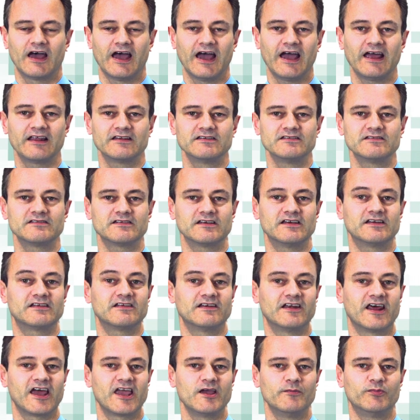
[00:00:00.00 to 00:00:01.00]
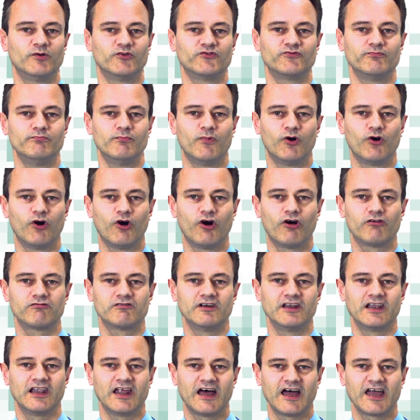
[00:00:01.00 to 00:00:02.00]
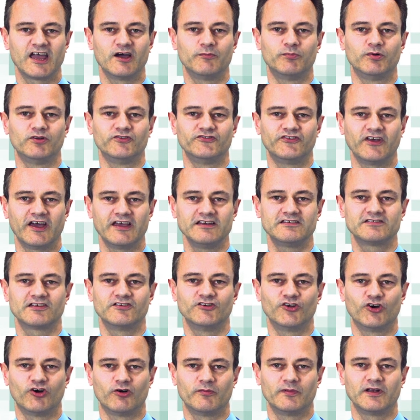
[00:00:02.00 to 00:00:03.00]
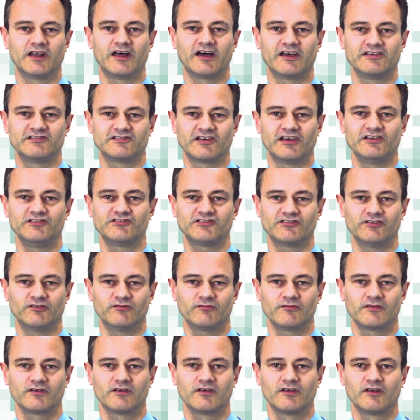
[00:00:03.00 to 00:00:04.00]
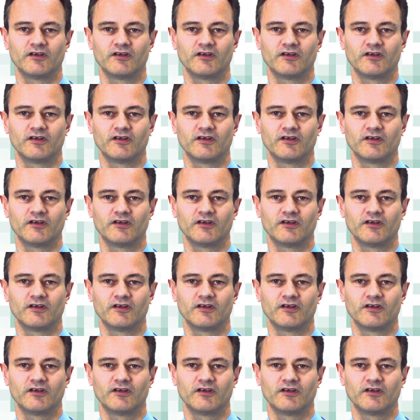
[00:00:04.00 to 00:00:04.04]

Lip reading: and it enables more reliable data normalisation